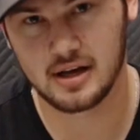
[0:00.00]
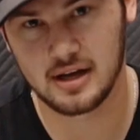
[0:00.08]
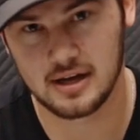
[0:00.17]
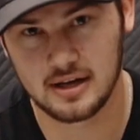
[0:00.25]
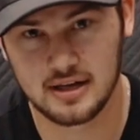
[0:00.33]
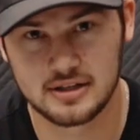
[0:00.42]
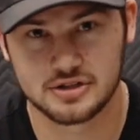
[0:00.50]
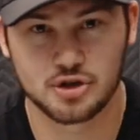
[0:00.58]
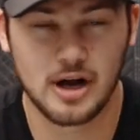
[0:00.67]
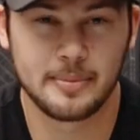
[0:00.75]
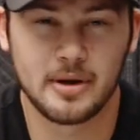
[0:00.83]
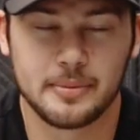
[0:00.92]
uh,
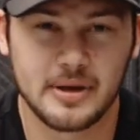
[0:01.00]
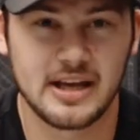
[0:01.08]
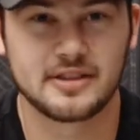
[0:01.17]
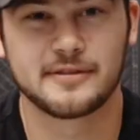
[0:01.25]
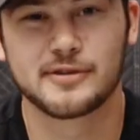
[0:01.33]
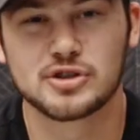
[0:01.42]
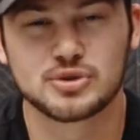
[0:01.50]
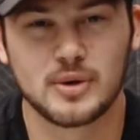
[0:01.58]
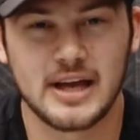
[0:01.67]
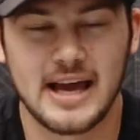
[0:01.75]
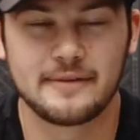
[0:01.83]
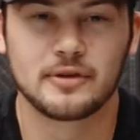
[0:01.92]
tripod bag, the first
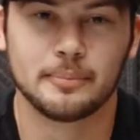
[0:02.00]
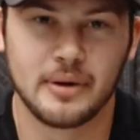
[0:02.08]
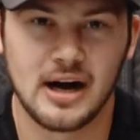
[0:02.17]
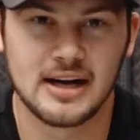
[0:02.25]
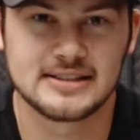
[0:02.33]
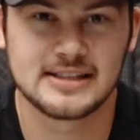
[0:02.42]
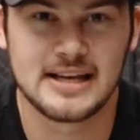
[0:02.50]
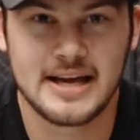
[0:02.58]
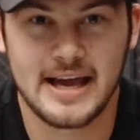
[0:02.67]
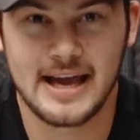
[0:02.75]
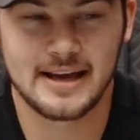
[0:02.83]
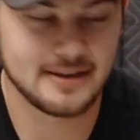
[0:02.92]
one I ever bought,
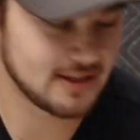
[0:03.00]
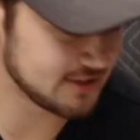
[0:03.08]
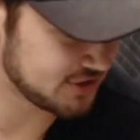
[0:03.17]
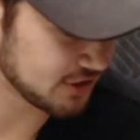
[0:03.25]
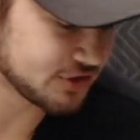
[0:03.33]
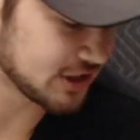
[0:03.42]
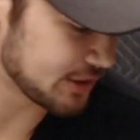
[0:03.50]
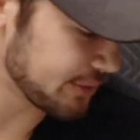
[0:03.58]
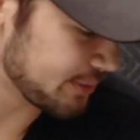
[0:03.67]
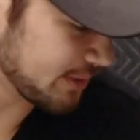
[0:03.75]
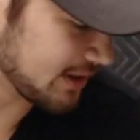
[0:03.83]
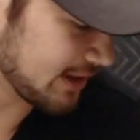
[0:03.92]
and uh, it's still sticking
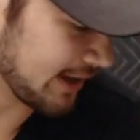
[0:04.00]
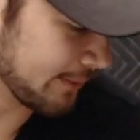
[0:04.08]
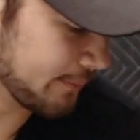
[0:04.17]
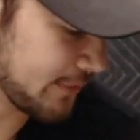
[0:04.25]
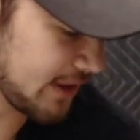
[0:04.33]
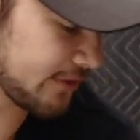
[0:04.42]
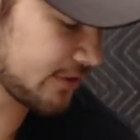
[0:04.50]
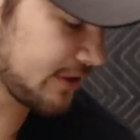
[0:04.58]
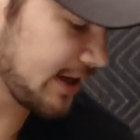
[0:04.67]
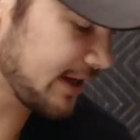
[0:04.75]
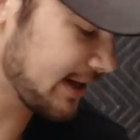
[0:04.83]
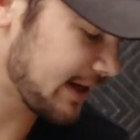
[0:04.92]
with me today. The other
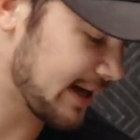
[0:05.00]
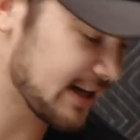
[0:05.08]
day, it